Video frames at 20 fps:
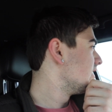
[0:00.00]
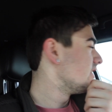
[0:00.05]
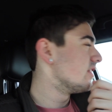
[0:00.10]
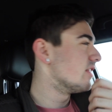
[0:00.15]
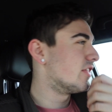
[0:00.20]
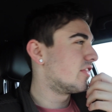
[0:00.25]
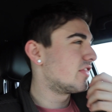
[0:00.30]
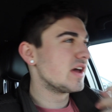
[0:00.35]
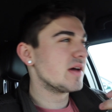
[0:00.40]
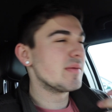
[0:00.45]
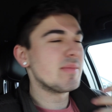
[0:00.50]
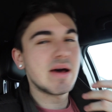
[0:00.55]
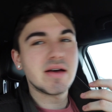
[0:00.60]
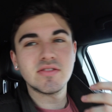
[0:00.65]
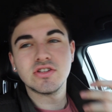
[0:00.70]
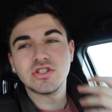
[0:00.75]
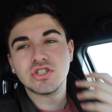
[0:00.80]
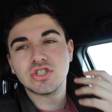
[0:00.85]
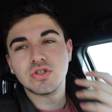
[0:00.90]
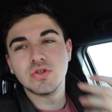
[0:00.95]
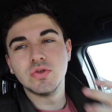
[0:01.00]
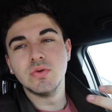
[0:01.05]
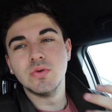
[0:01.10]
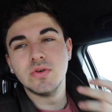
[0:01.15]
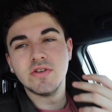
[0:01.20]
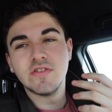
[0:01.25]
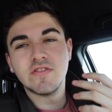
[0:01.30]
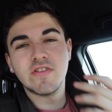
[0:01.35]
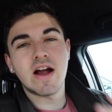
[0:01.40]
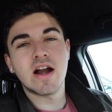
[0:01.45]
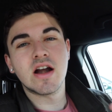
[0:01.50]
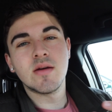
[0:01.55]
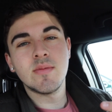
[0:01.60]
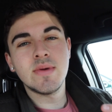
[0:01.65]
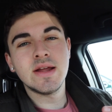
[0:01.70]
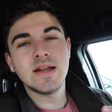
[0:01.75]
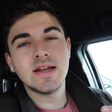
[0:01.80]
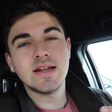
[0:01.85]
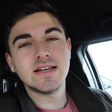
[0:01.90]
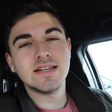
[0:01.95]
the thing about the school
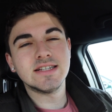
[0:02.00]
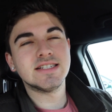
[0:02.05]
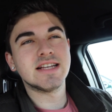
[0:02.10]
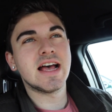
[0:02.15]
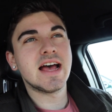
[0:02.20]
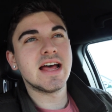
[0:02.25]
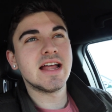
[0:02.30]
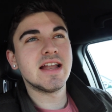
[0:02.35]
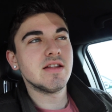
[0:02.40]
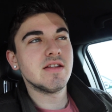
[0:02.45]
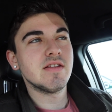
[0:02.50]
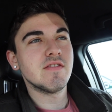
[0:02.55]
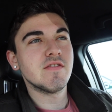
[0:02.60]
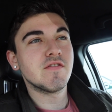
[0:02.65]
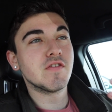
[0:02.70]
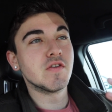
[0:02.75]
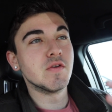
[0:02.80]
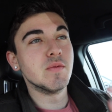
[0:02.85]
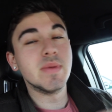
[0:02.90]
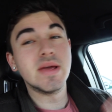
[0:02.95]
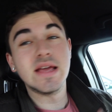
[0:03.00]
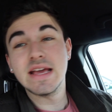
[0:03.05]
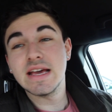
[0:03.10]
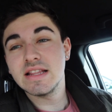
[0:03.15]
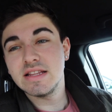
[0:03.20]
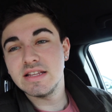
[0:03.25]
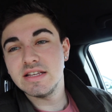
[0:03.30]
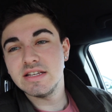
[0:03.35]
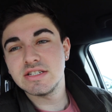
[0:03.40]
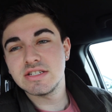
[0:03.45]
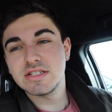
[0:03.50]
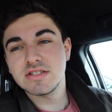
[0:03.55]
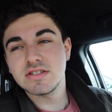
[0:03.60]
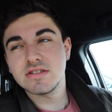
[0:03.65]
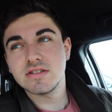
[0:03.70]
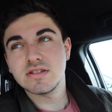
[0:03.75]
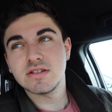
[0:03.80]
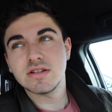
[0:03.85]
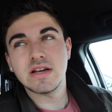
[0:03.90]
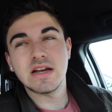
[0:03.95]
environment is that, for me at
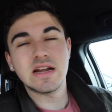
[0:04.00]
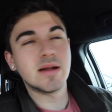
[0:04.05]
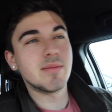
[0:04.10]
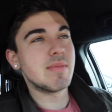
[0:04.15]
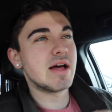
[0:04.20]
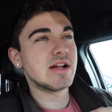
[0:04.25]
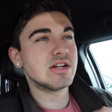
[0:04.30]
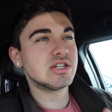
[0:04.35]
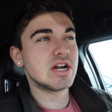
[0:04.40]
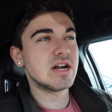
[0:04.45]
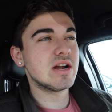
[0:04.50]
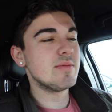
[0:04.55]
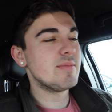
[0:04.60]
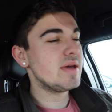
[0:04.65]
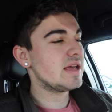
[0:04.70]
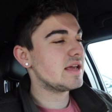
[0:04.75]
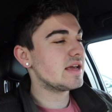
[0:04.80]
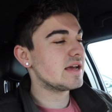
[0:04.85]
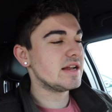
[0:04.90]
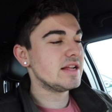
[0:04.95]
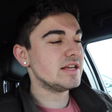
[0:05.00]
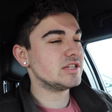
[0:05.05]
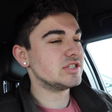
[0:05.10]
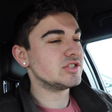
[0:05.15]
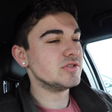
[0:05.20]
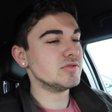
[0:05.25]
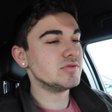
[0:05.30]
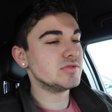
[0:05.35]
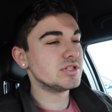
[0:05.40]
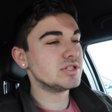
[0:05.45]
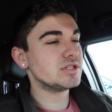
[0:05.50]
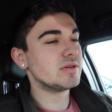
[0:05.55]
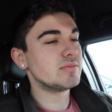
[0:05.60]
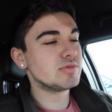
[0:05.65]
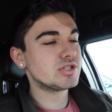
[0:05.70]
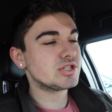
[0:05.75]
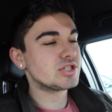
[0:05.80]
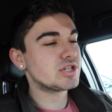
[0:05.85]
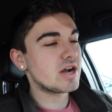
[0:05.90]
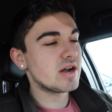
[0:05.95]
least, and I'm not trying to make any excuses,
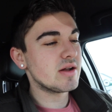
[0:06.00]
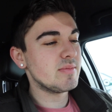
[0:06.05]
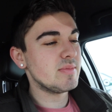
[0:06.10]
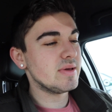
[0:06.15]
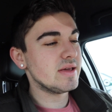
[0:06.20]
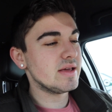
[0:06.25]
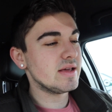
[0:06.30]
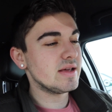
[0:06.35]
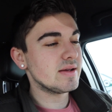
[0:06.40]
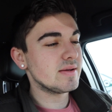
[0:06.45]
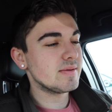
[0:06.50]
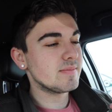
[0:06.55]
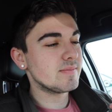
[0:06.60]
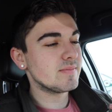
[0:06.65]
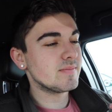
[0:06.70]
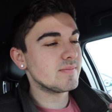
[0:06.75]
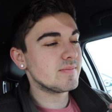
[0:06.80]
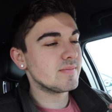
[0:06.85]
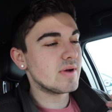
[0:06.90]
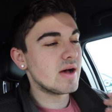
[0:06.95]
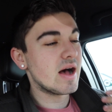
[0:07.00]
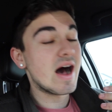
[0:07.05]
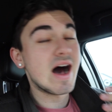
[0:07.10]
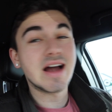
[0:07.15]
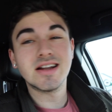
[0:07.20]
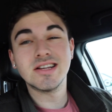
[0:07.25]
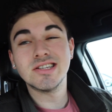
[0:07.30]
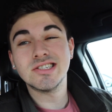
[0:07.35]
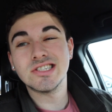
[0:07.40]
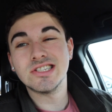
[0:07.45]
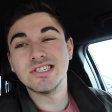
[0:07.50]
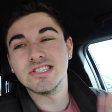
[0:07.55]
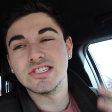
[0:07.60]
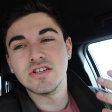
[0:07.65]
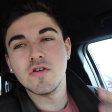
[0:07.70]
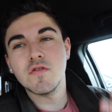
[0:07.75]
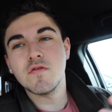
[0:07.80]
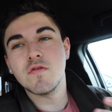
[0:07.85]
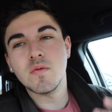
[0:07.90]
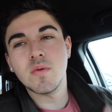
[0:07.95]
I'm just trying to be honest and
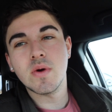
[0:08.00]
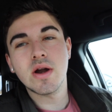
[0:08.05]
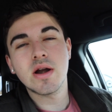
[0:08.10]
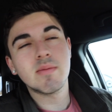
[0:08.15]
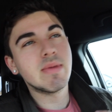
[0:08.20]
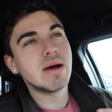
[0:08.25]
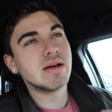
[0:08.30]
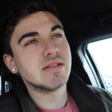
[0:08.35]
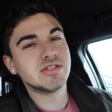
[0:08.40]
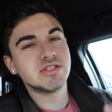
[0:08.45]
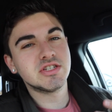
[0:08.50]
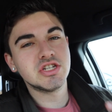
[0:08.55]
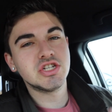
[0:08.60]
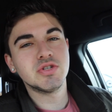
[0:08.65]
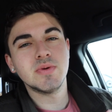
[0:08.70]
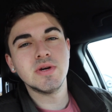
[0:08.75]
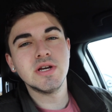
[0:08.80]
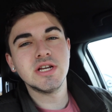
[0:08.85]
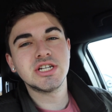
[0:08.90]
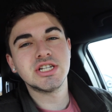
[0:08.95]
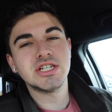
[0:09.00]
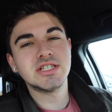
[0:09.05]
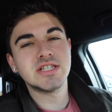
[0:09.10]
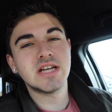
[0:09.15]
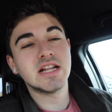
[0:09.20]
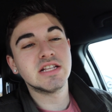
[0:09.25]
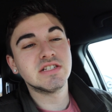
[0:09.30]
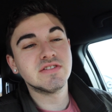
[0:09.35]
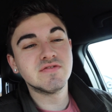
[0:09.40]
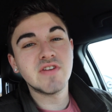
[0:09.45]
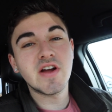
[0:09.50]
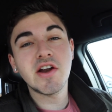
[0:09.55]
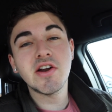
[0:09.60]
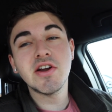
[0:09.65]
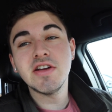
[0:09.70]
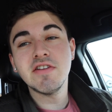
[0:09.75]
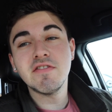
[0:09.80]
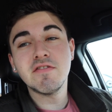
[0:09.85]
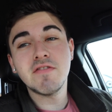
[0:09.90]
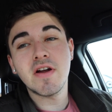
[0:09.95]
self-aware about the situation, is that it's
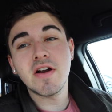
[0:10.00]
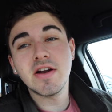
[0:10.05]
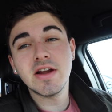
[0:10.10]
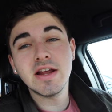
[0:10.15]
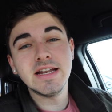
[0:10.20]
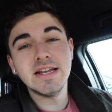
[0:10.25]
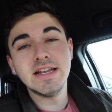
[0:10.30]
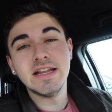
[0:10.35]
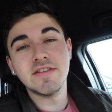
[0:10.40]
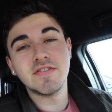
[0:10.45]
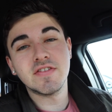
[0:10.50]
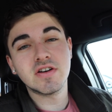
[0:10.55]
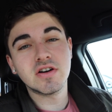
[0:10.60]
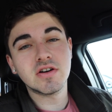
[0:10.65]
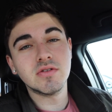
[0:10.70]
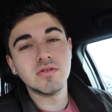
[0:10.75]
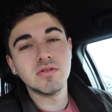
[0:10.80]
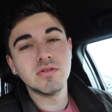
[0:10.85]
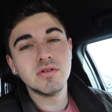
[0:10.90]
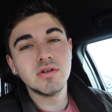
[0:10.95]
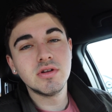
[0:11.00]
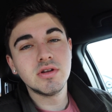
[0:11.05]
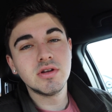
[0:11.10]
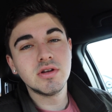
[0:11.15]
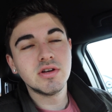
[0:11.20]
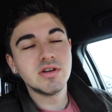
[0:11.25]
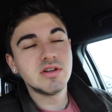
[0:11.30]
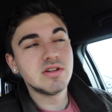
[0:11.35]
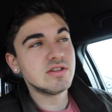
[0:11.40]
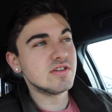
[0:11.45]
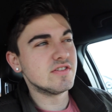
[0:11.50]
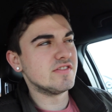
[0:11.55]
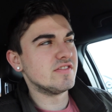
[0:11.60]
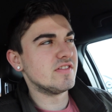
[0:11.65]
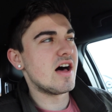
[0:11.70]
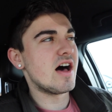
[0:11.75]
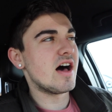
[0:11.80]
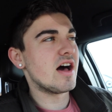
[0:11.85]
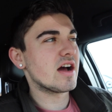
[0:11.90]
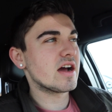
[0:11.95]
very, very difficult to
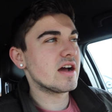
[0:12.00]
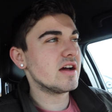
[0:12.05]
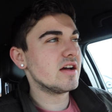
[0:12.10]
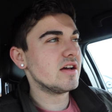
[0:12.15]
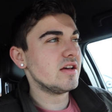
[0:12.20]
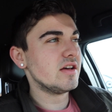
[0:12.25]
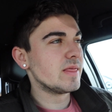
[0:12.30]
vlog.